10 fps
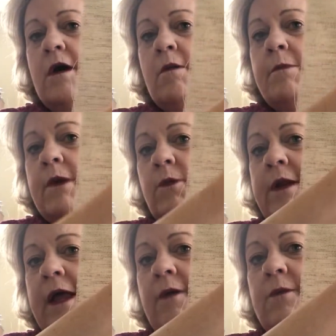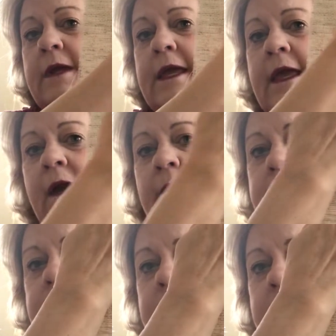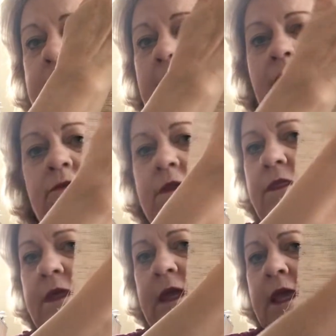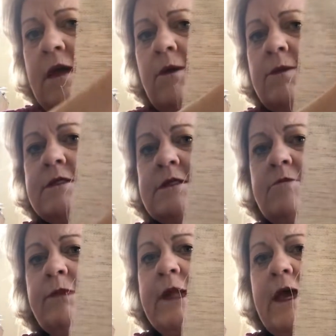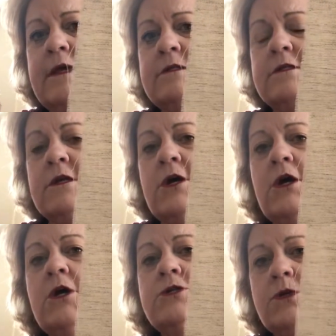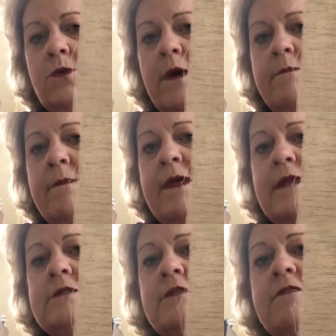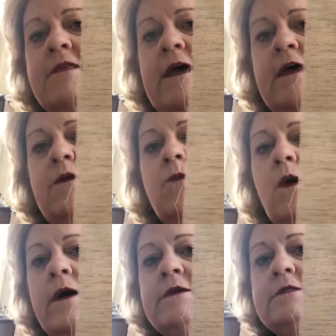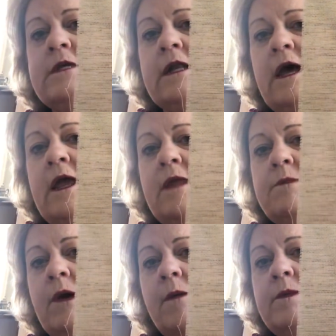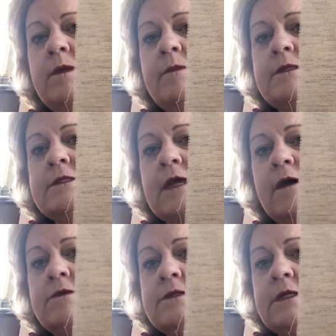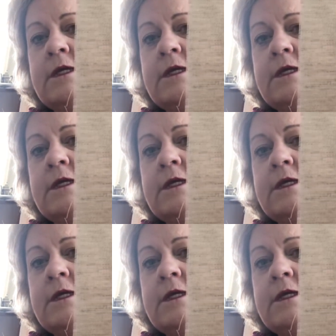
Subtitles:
But when I recounted, everything here was in place. So what meant then was that I had probably miscounted